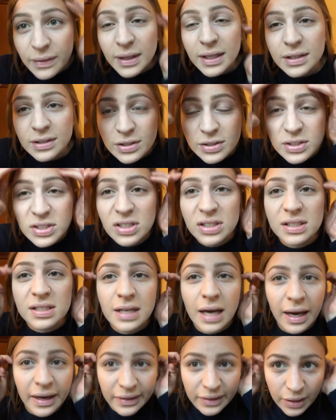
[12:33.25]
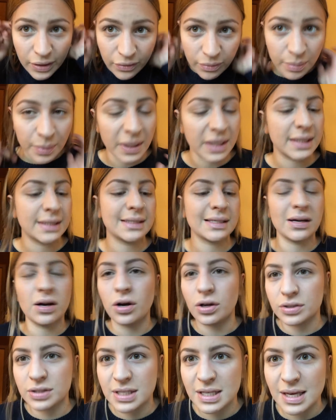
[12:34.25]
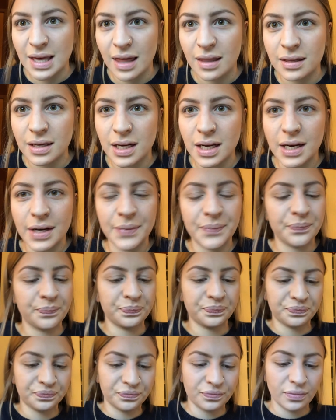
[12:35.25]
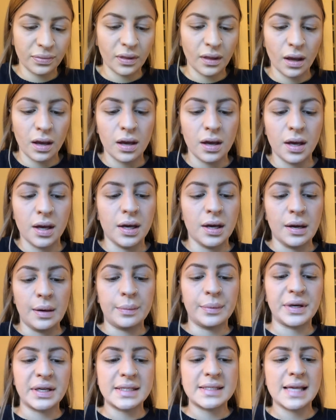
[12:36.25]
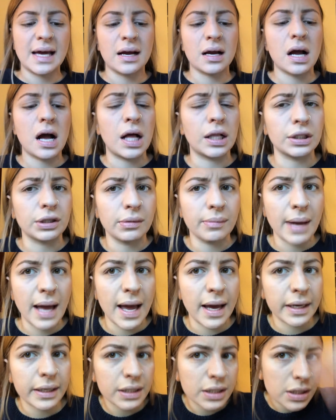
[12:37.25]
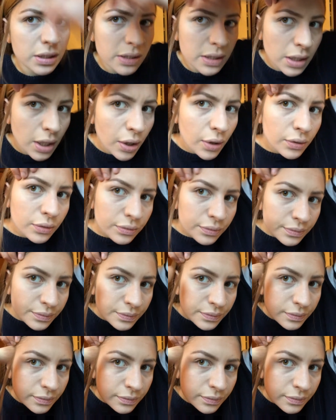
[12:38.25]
This just kind of brings it all together. Brings that color back, so